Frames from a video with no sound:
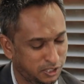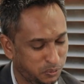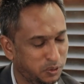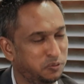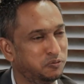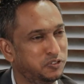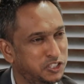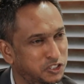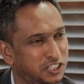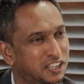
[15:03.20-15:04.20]
with
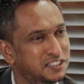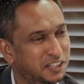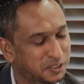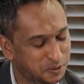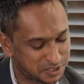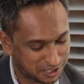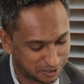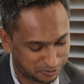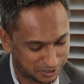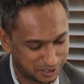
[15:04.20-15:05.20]
visionaries like
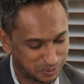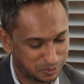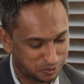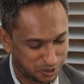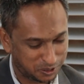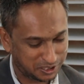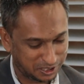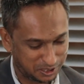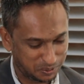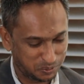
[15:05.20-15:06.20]
yourself, I think we've got
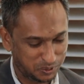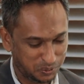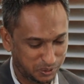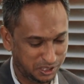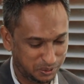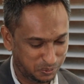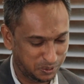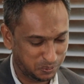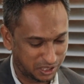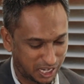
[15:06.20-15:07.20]

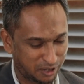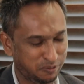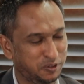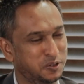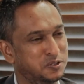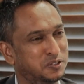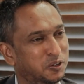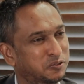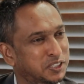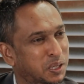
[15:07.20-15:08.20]
we have those
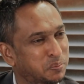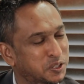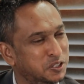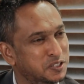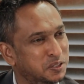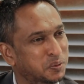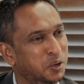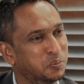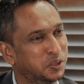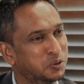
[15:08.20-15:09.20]
lofty ambitions, and we
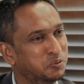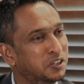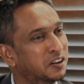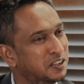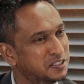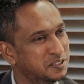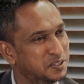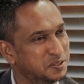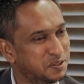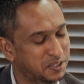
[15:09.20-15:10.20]
hope we can realize these
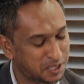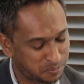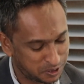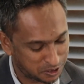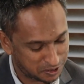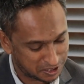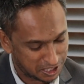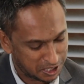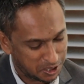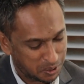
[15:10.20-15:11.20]
ambitions.
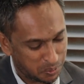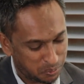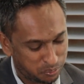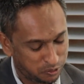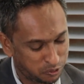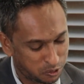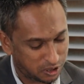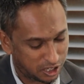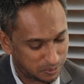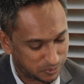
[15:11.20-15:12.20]
Before
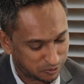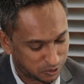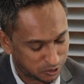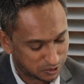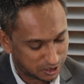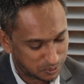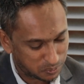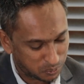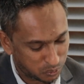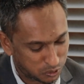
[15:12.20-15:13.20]
I've got
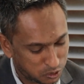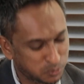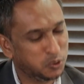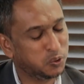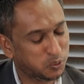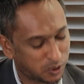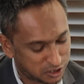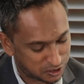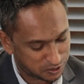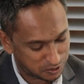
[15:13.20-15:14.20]
2 more
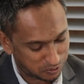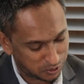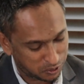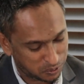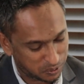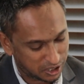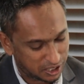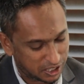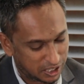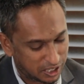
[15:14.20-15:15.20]
questions for you.
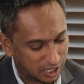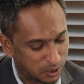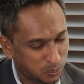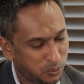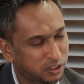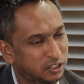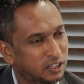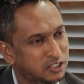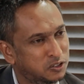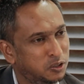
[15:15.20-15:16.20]
With the
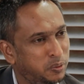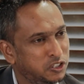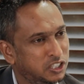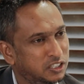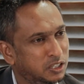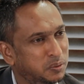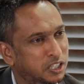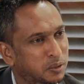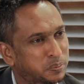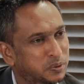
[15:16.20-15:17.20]
national budget coming
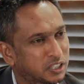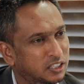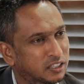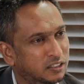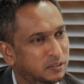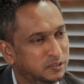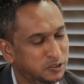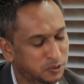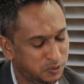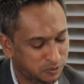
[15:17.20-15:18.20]
up in
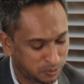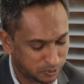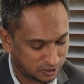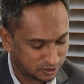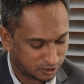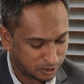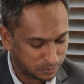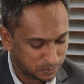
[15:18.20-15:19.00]
2-3 months' time,